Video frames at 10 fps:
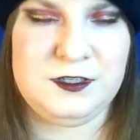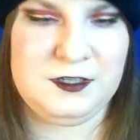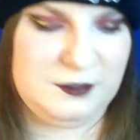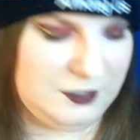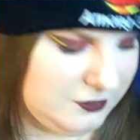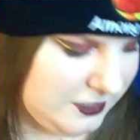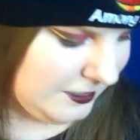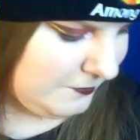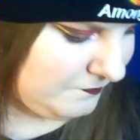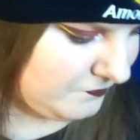But okay,
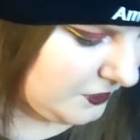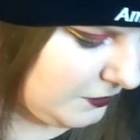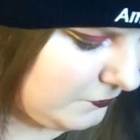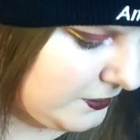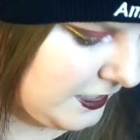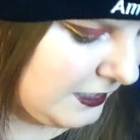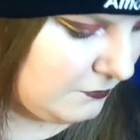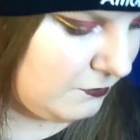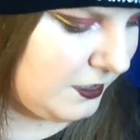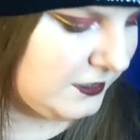we got
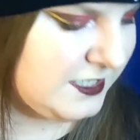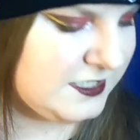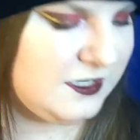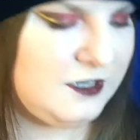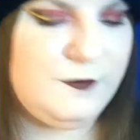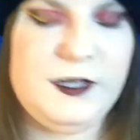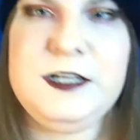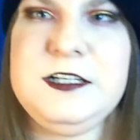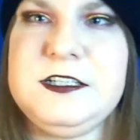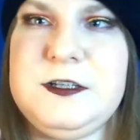one last item, and it
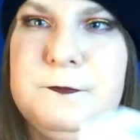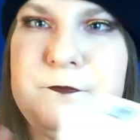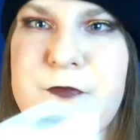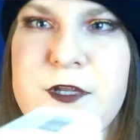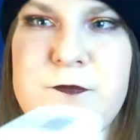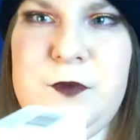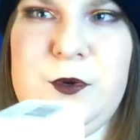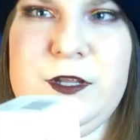is a big boy.